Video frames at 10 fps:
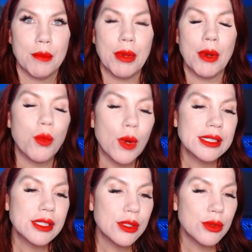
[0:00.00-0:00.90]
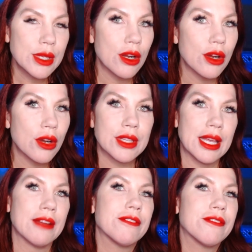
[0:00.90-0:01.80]
But once you get over
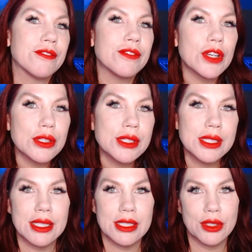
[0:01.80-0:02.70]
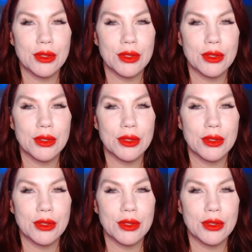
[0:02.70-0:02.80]
that first initial